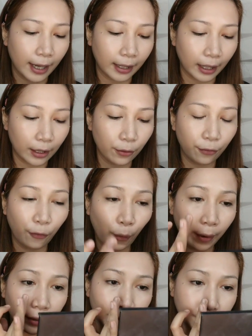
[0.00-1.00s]
And then yung
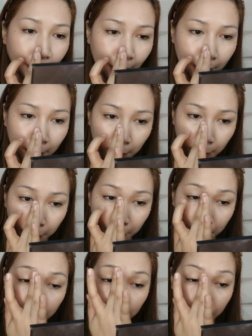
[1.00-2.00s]
fourth, para sa nose
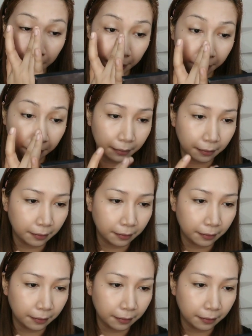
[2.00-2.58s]
contour.